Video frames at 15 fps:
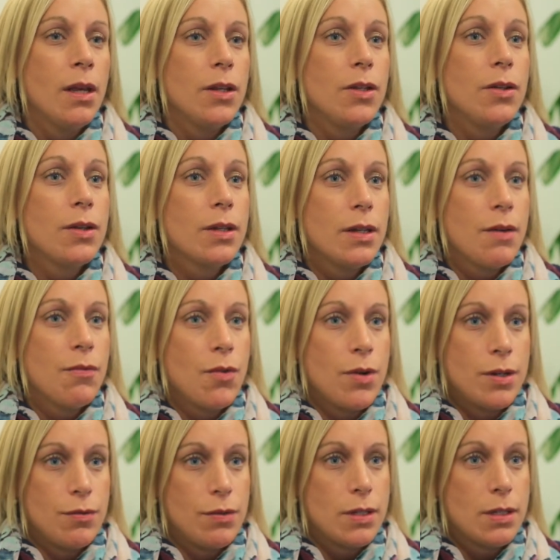You can never
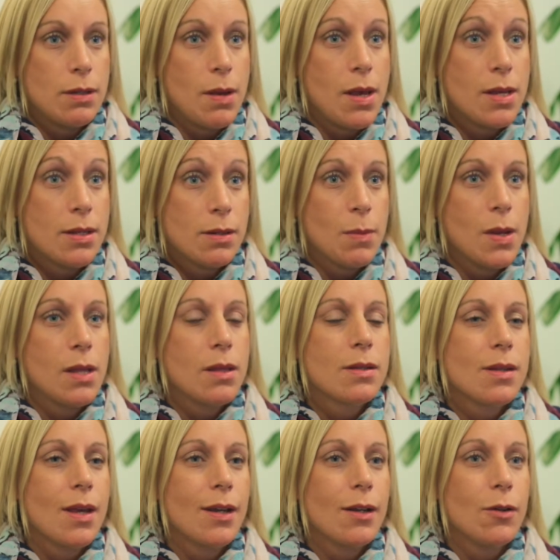underestimate the
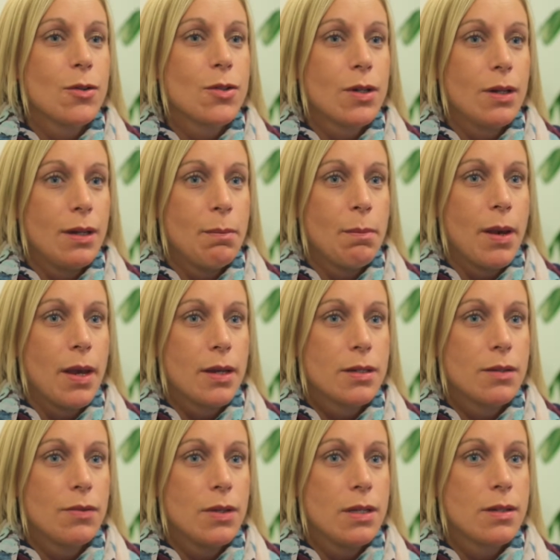psychological
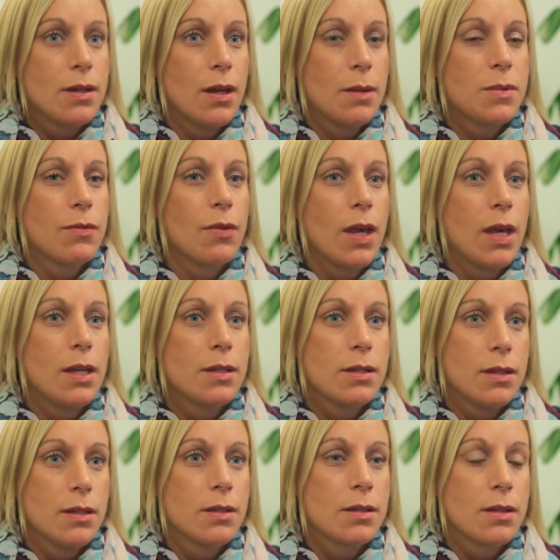impact of these types of
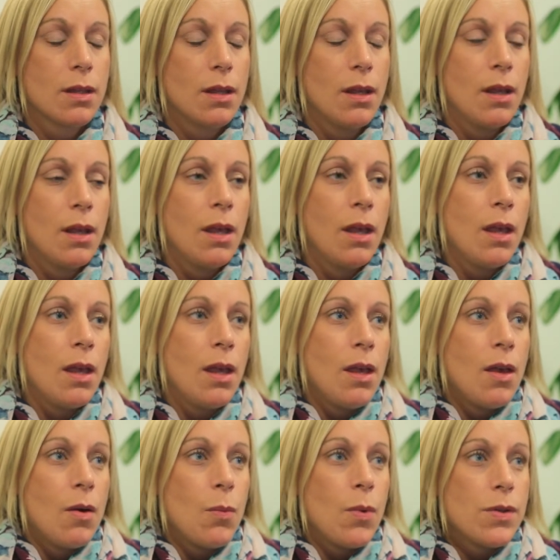cases.
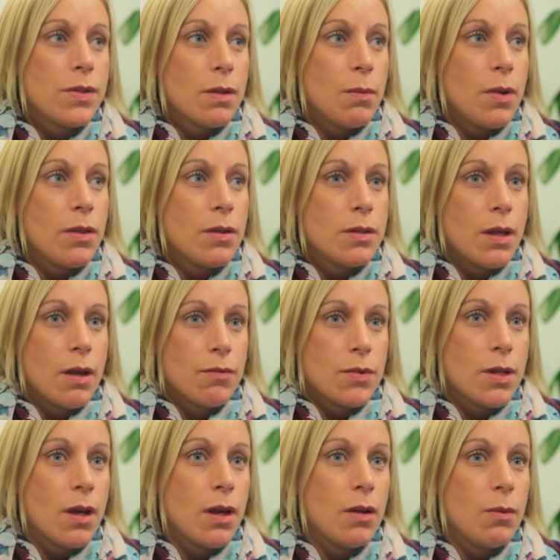Whilst the mothers are having
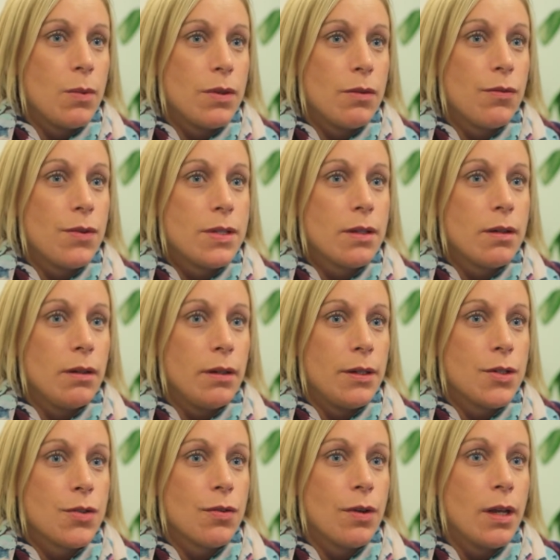to cope with the physical
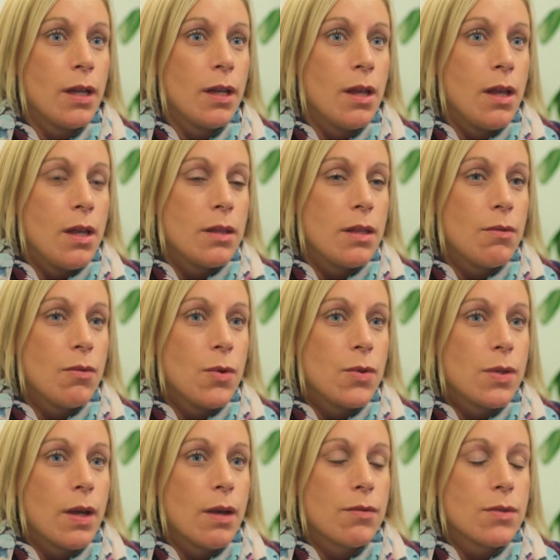injury, they're
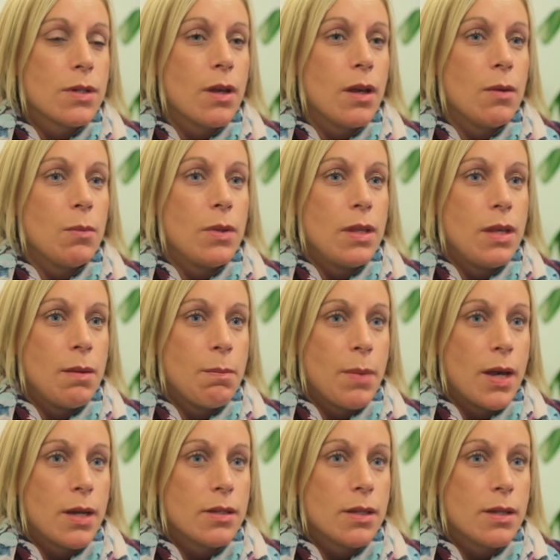also having to cope with the
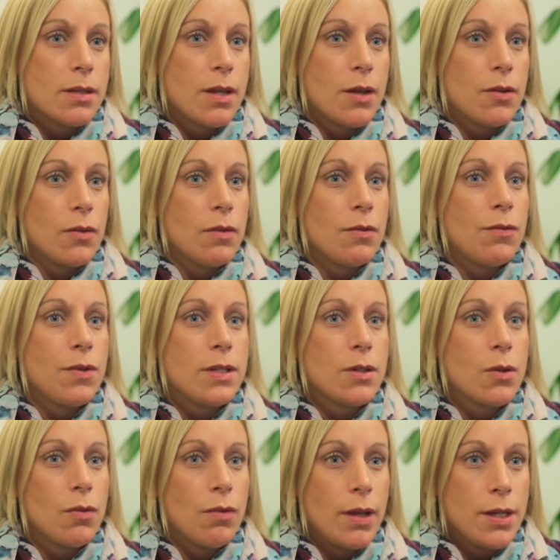impact that's had on the
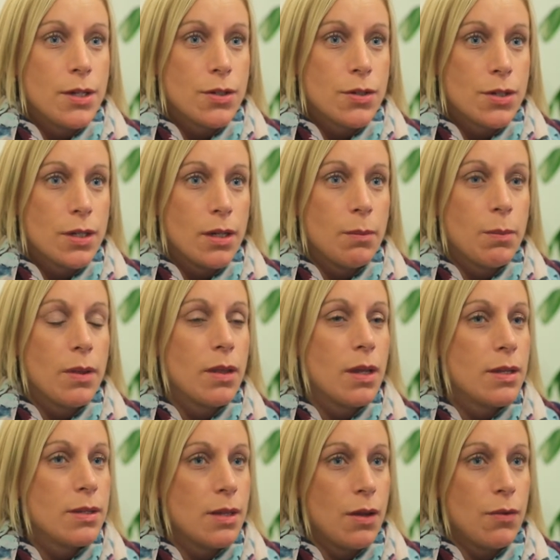physical relationship,
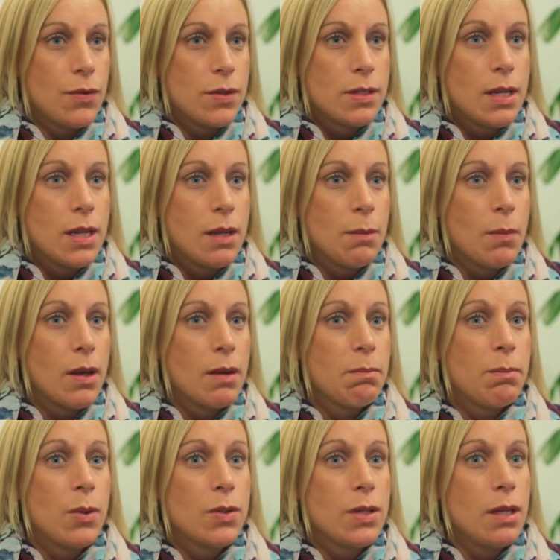their self-esteem
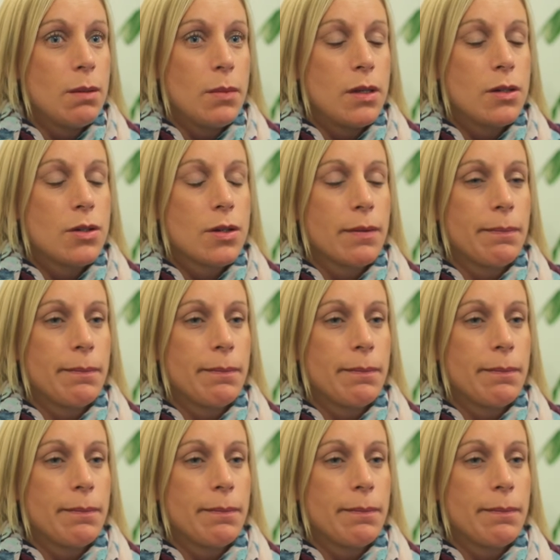and body image.